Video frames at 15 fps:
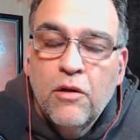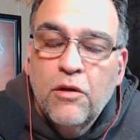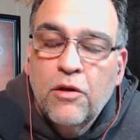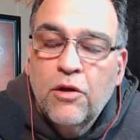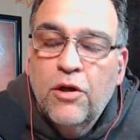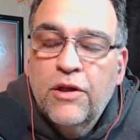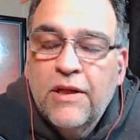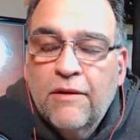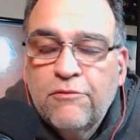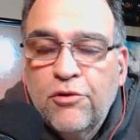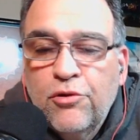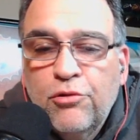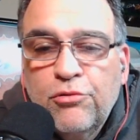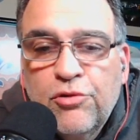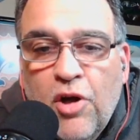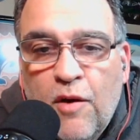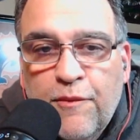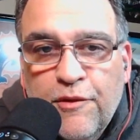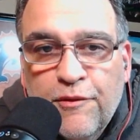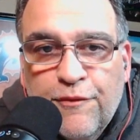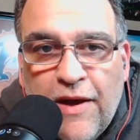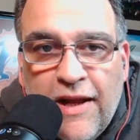Good afternoon,
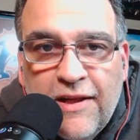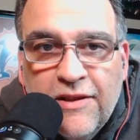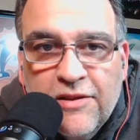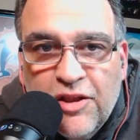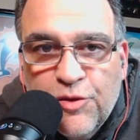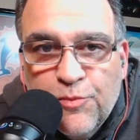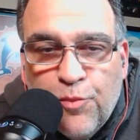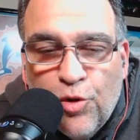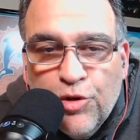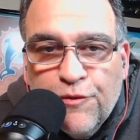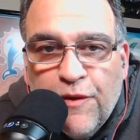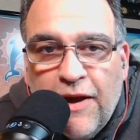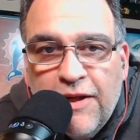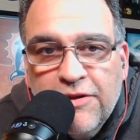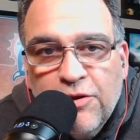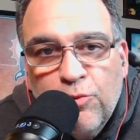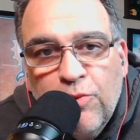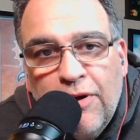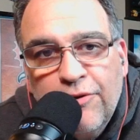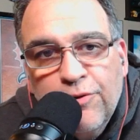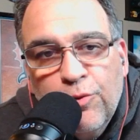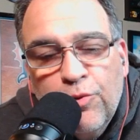Dolphins fans and sports fans
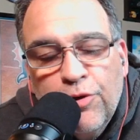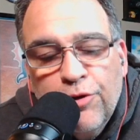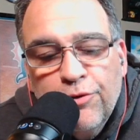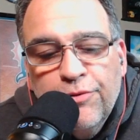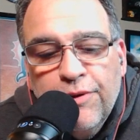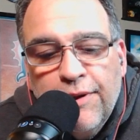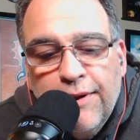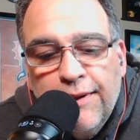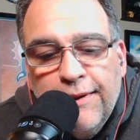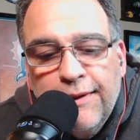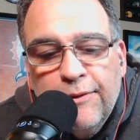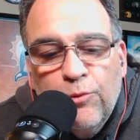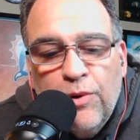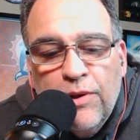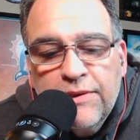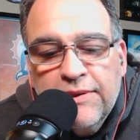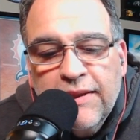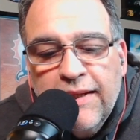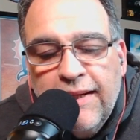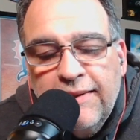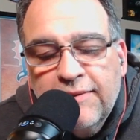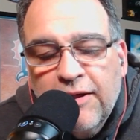around the world. Once
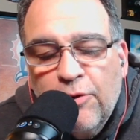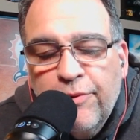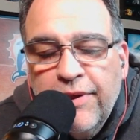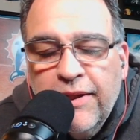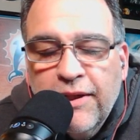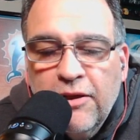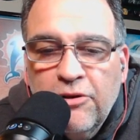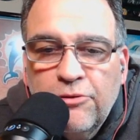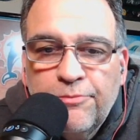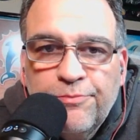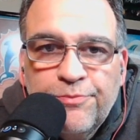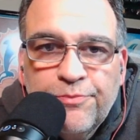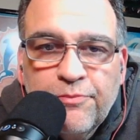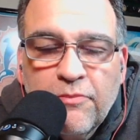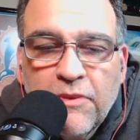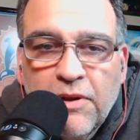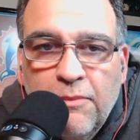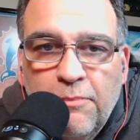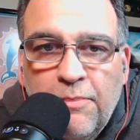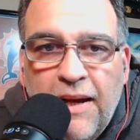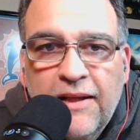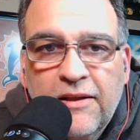again, Tyreek Hill
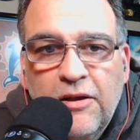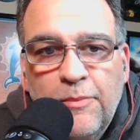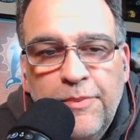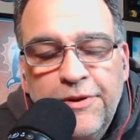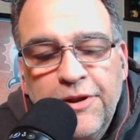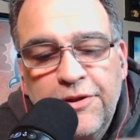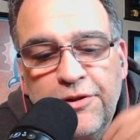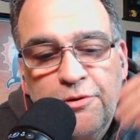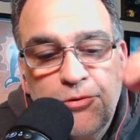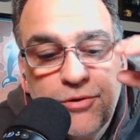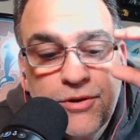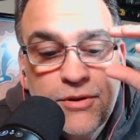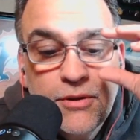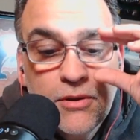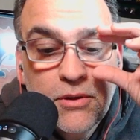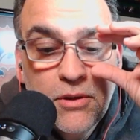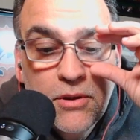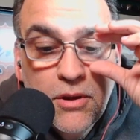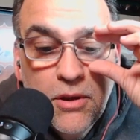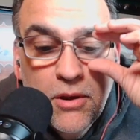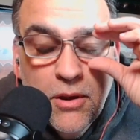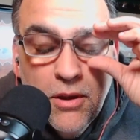back up in the news.
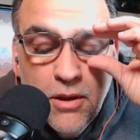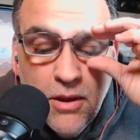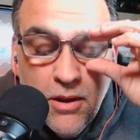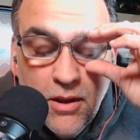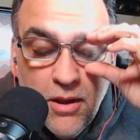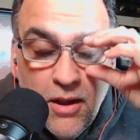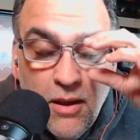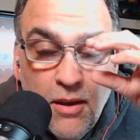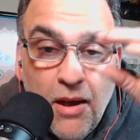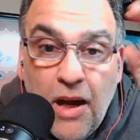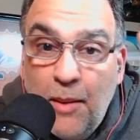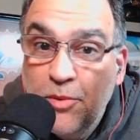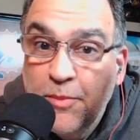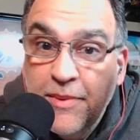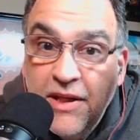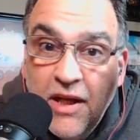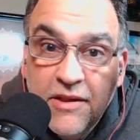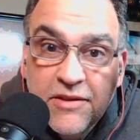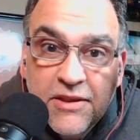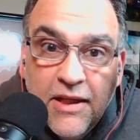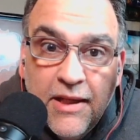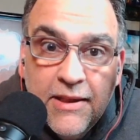I'm going to be
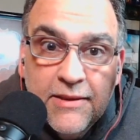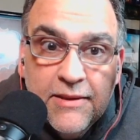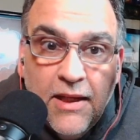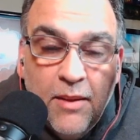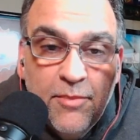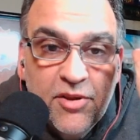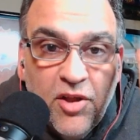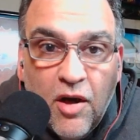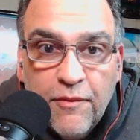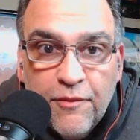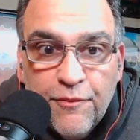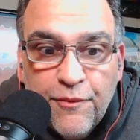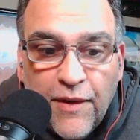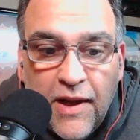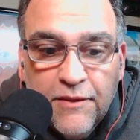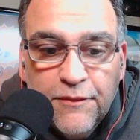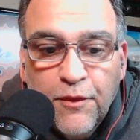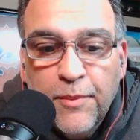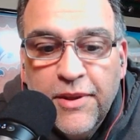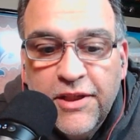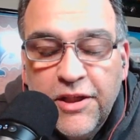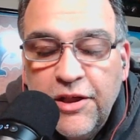honest, guys. I'm a Dolphin fan for
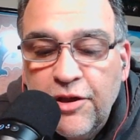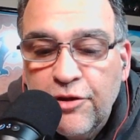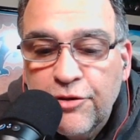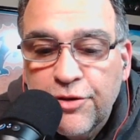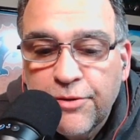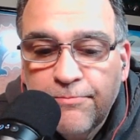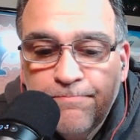many years.